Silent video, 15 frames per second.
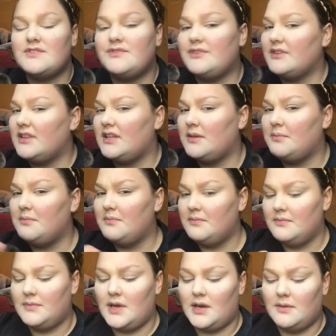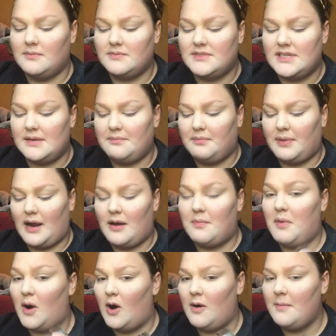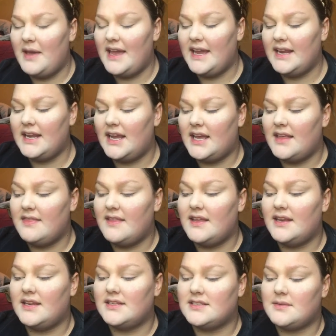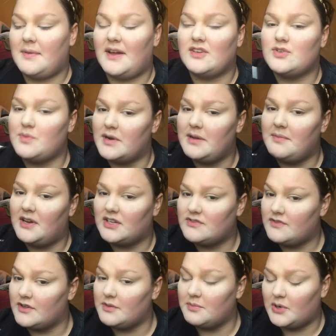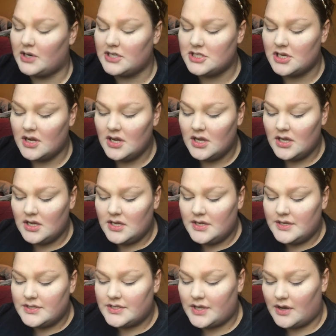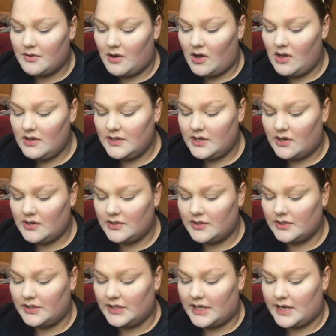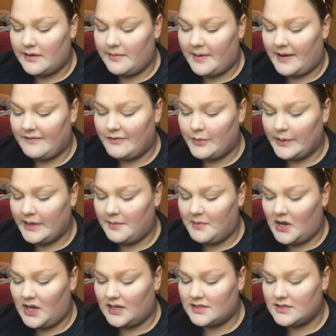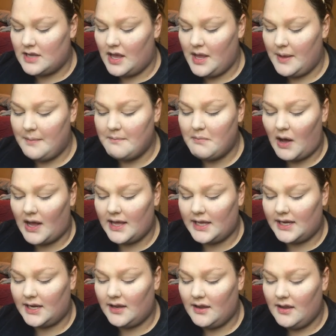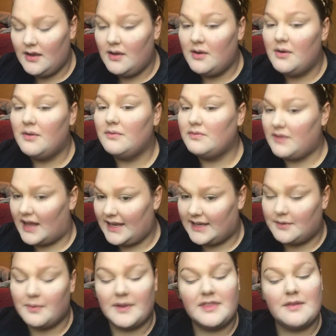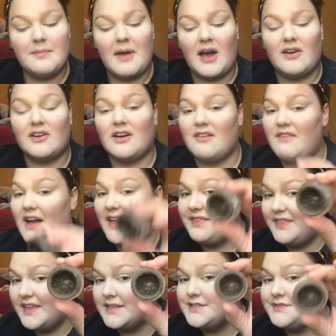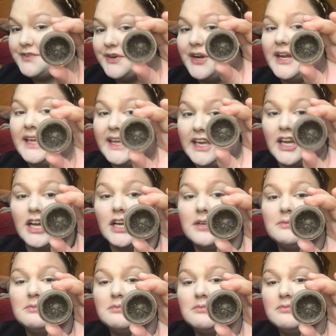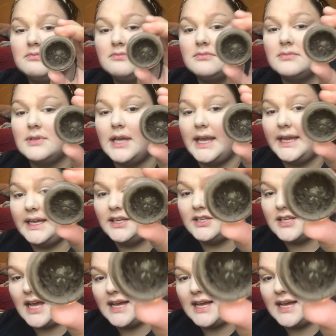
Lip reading: for the Dip Brow pomade, and then it's about $20 for the brush. So all in all, you're looking at about $40. But like with the powder, I've had this for a year, and